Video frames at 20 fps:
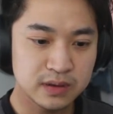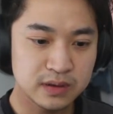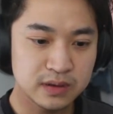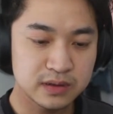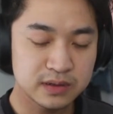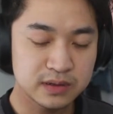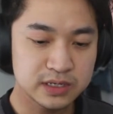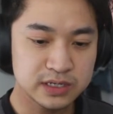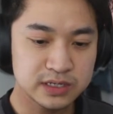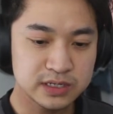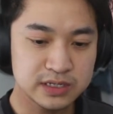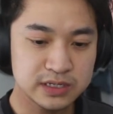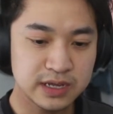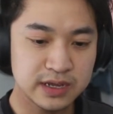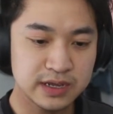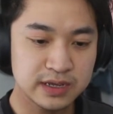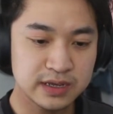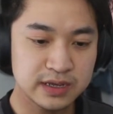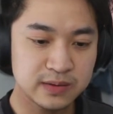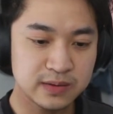Just
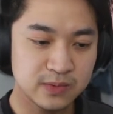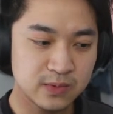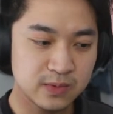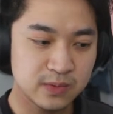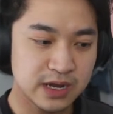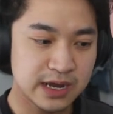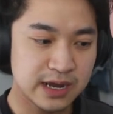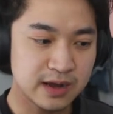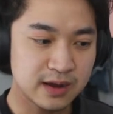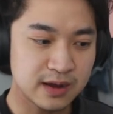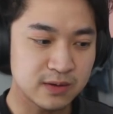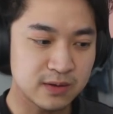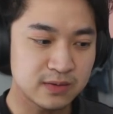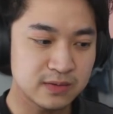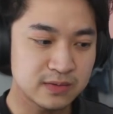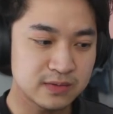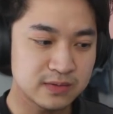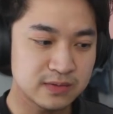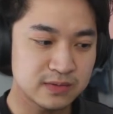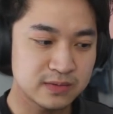like, wow.
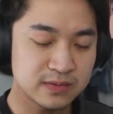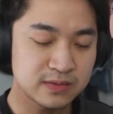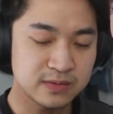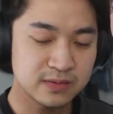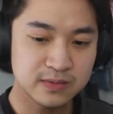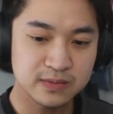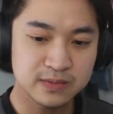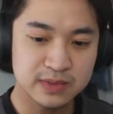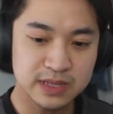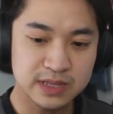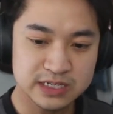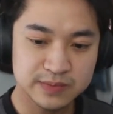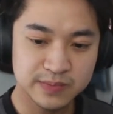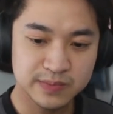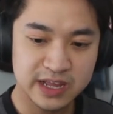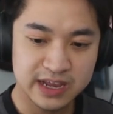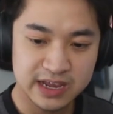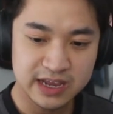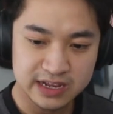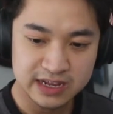Let's
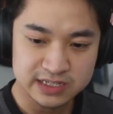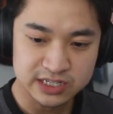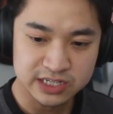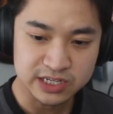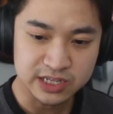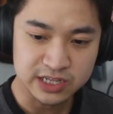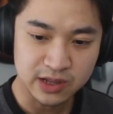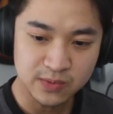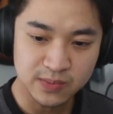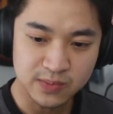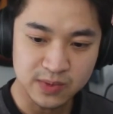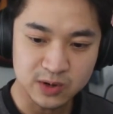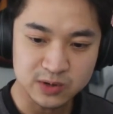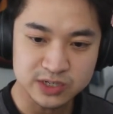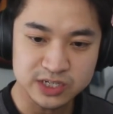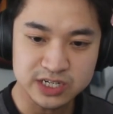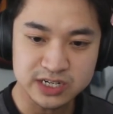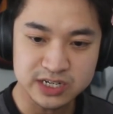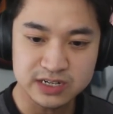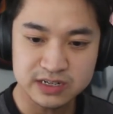play it in slow
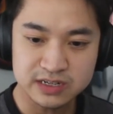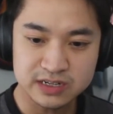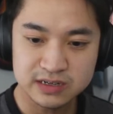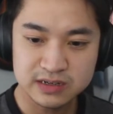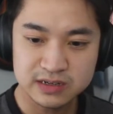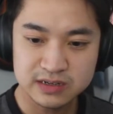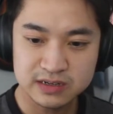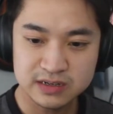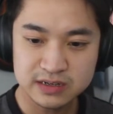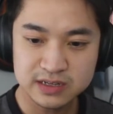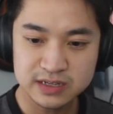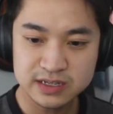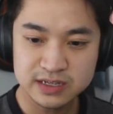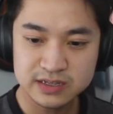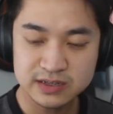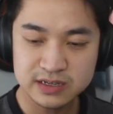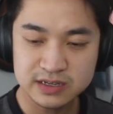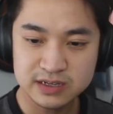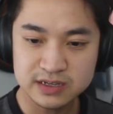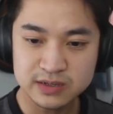motion.
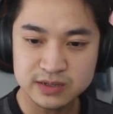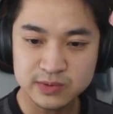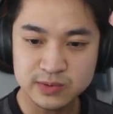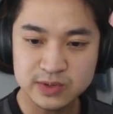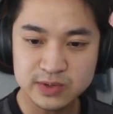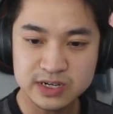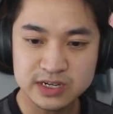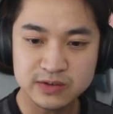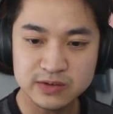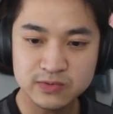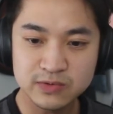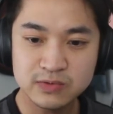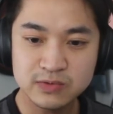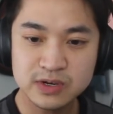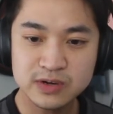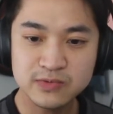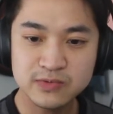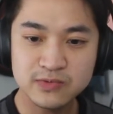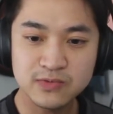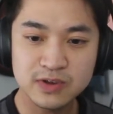Because we want to we
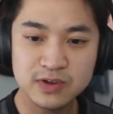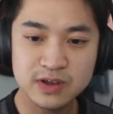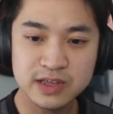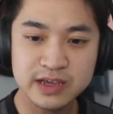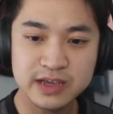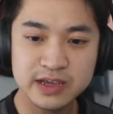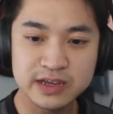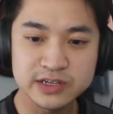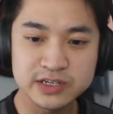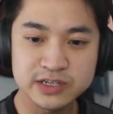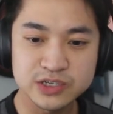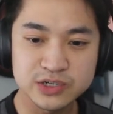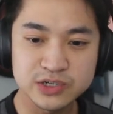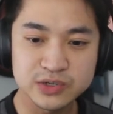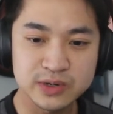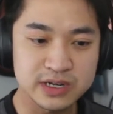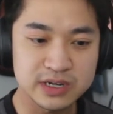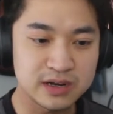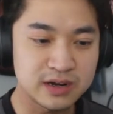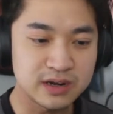wanna really
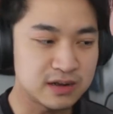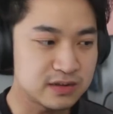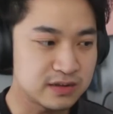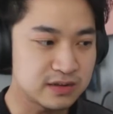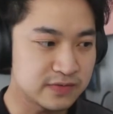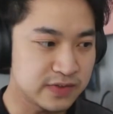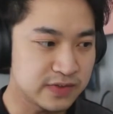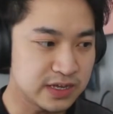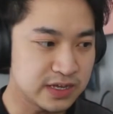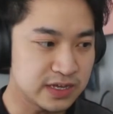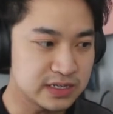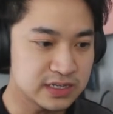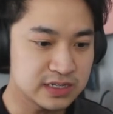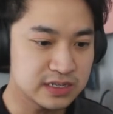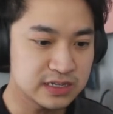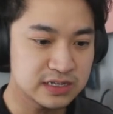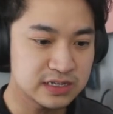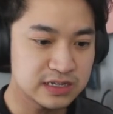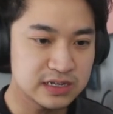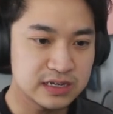enjoy all of
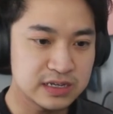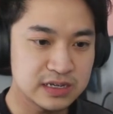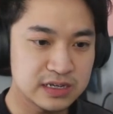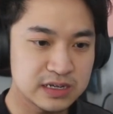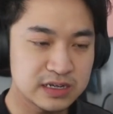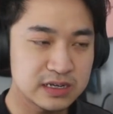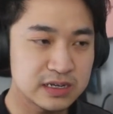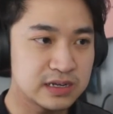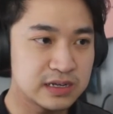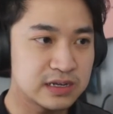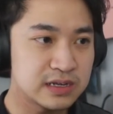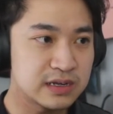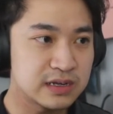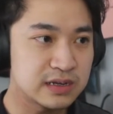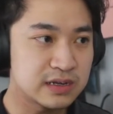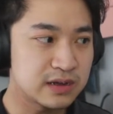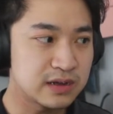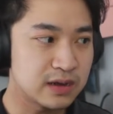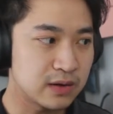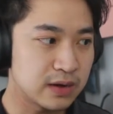these.
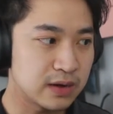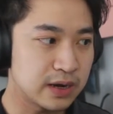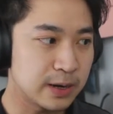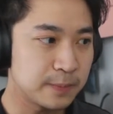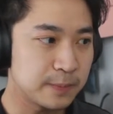Alright